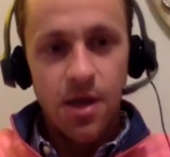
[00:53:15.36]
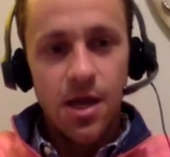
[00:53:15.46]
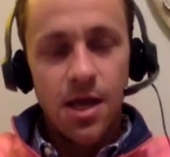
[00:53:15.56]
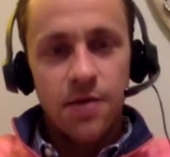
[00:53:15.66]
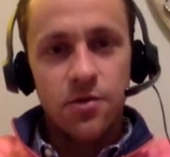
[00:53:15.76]

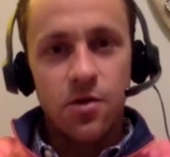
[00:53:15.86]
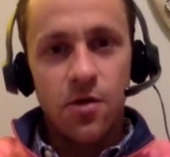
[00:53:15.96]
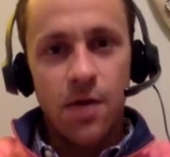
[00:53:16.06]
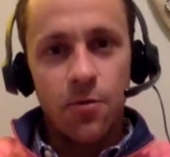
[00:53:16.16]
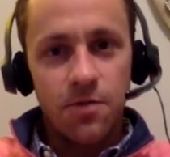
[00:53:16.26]
So
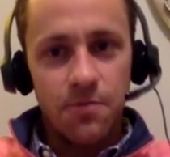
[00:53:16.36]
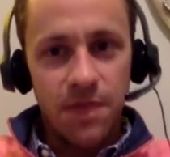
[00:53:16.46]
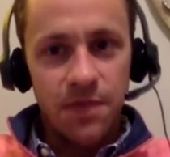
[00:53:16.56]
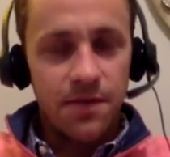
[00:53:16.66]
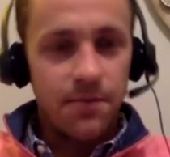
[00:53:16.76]
I will
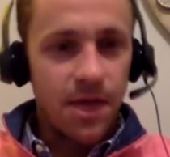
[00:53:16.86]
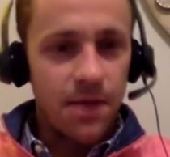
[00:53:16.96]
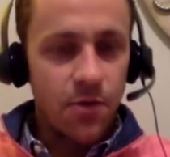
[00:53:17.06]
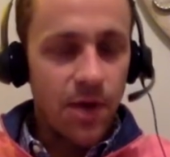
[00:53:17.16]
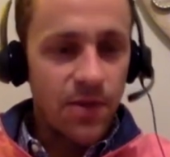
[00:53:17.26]
admit that my,
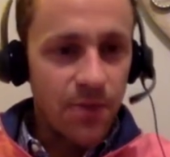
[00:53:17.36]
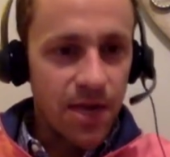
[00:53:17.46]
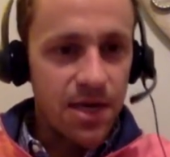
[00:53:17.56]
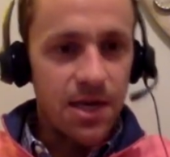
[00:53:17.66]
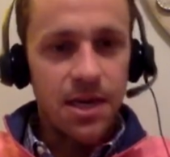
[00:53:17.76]
perhaps
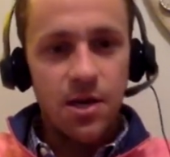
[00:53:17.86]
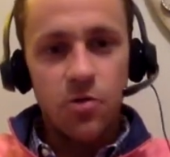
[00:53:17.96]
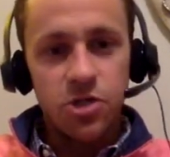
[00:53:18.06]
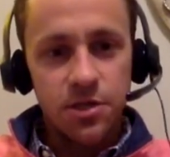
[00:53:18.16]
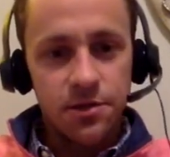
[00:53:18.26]
my
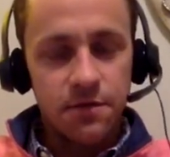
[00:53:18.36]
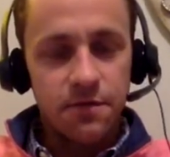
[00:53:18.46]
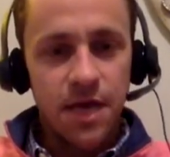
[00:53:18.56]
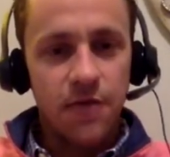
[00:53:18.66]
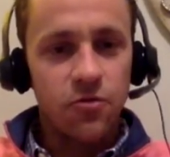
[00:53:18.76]
notions of
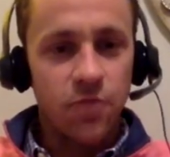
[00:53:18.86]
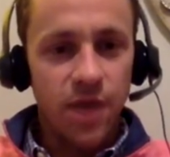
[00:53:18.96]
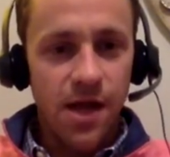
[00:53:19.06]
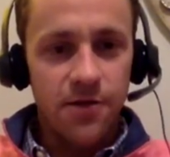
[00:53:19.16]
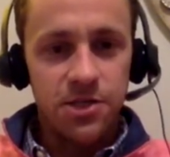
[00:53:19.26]
cancer
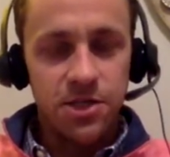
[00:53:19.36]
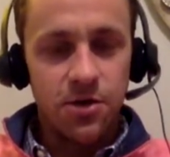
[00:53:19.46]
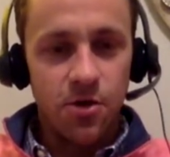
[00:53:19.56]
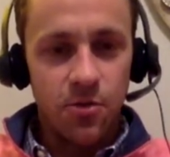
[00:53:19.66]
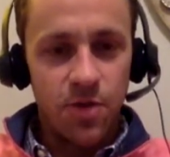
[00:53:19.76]
biology
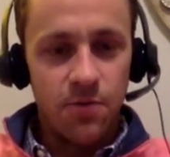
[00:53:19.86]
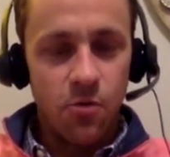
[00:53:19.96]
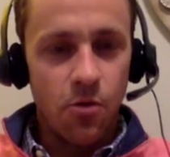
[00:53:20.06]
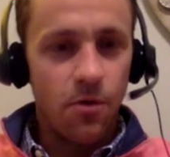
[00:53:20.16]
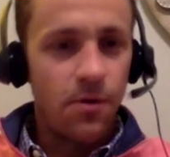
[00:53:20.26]
are a bit
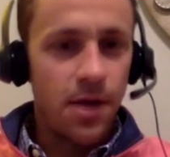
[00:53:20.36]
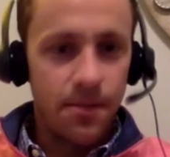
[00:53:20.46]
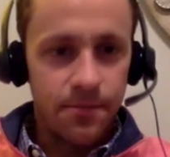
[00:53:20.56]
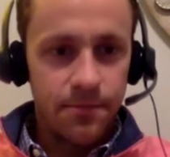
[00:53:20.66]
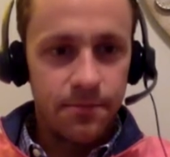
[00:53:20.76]
more,
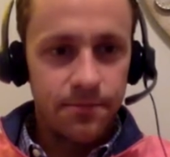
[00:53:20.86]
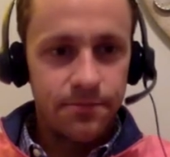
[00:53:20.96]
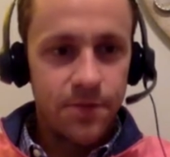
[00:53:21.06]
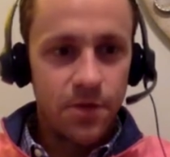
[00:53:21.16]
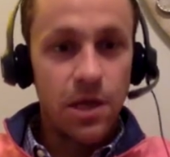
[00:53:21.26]
um,
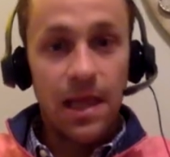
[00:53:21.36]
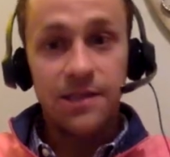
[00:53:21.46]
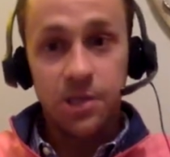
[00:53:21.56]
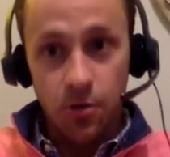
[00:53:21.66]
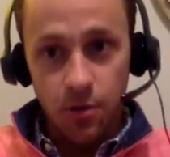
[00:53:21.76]
you know,
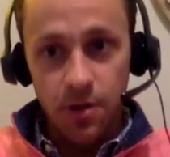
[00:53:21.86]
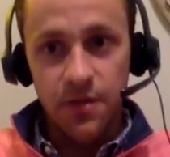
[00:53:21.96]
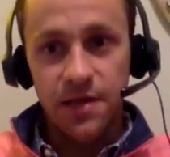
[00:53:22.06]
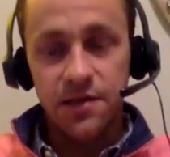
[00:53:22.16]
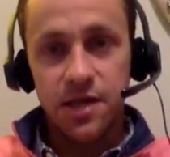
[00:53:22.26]
classical in
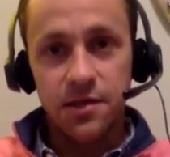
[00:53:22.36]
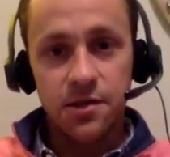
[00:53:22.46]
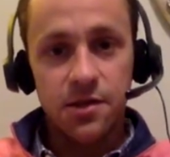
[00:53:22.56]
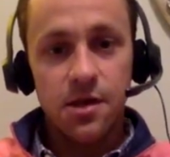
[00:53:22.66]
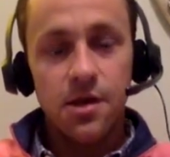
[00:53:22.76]
that
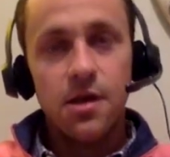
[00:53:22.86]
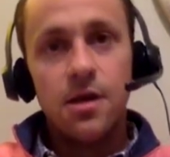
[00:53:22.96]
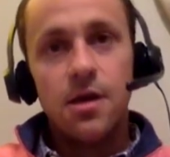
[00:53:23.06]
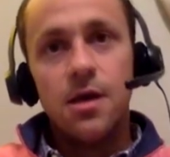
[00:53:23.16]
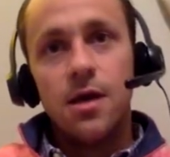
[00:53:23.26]
sense.
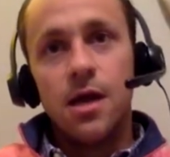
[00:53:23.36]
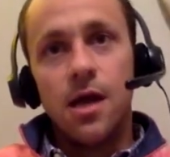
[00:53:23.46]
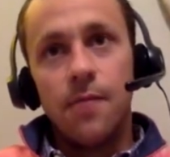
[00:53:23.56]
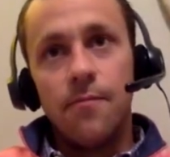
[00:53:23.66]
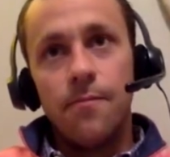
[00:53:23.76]
Mm-hmm.
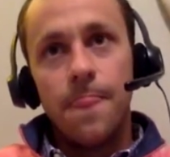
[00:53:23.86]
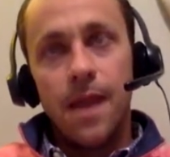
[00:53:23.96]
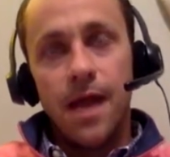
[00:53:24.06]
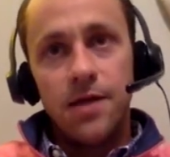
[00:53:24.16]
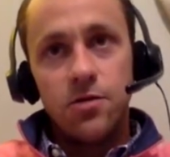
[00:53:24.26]
Um,
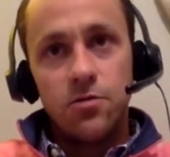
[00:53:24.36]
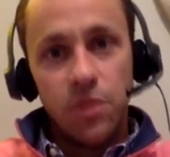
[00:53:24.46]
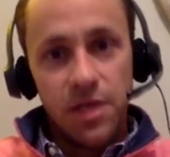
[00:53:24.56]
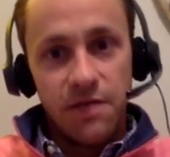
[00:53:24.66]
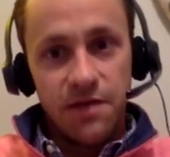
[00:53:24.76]
I do
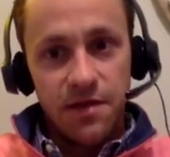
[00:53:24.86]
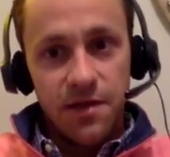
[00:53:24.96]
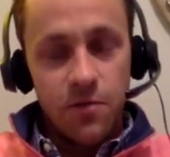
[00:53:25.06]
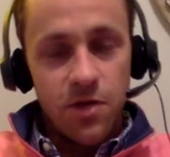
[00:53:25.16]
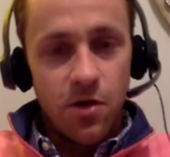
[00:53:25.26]
believe, and I
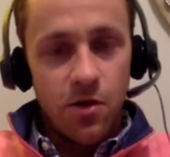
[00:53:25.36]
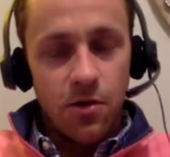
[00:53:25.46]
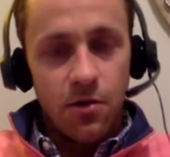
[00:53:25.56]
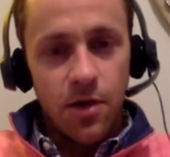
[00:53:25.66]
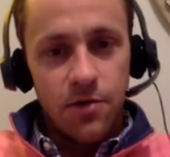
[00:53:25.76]
think we
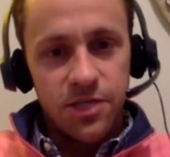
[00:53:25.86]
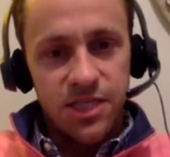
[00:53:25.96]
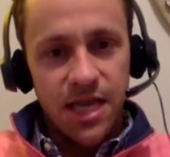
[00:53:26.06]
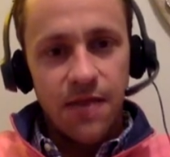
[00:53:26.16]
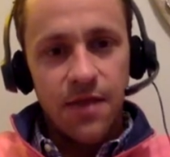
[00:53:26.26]
all
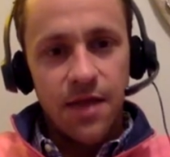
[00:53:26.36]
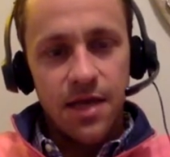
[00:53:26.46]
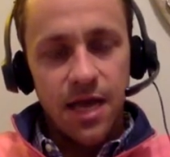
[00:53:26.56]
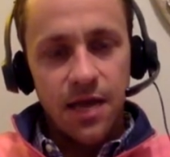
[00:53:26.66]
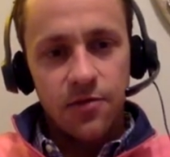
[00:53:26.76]
understand that
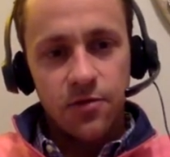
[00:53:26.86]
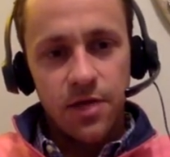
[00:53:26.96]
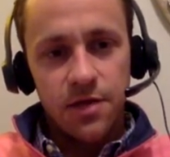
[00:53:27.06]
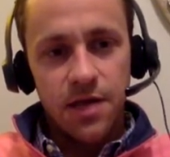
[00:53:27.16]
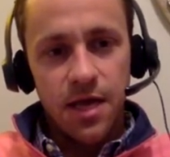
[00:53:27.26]
cancer
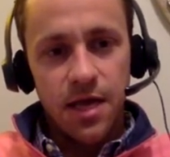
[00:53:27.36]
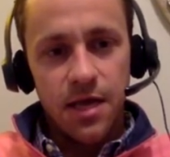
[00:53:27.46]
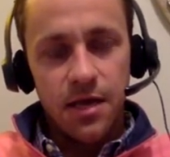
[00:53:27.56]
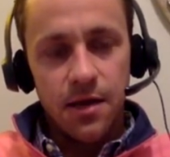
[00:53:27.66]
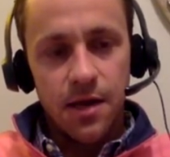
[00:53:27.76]
is
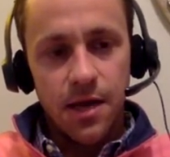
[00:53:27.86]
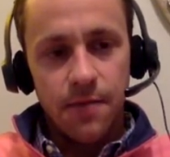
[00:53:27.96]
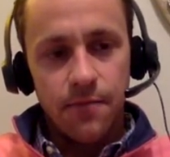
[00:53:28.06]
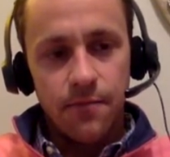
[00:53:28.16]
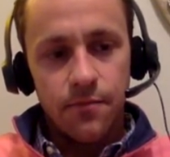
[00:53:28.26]
a, um,